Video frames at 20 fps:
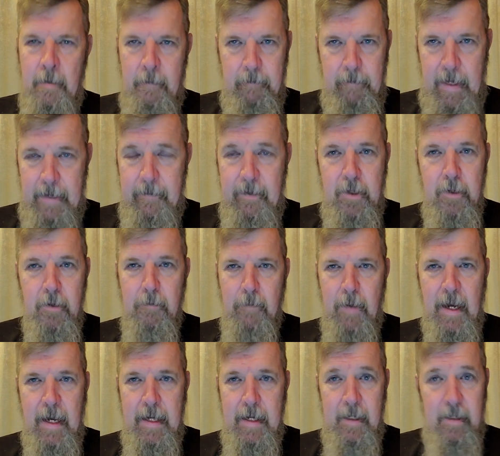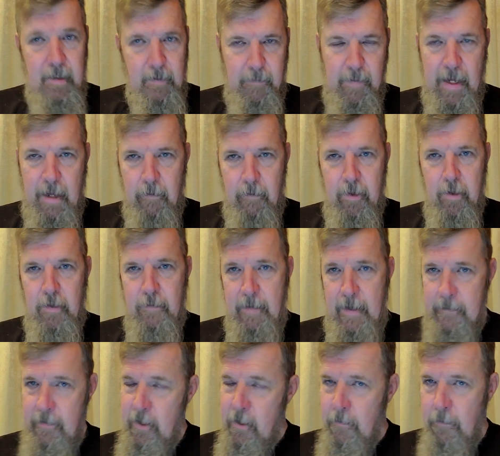Maybe you're buying the powdered,
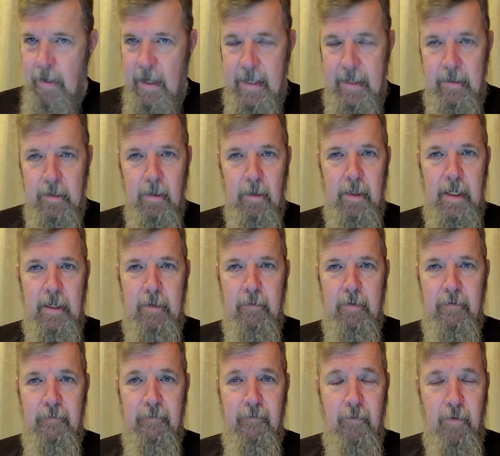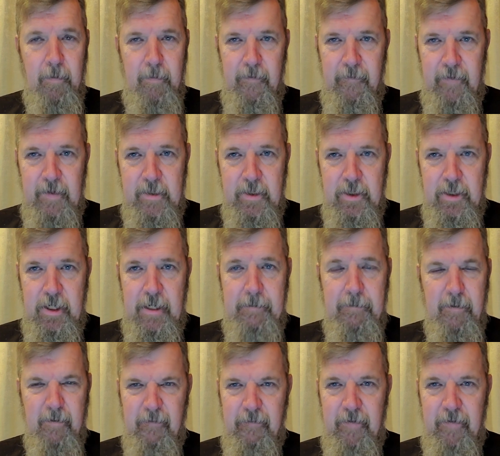maybe you're buying the liquid form if it's cheaper.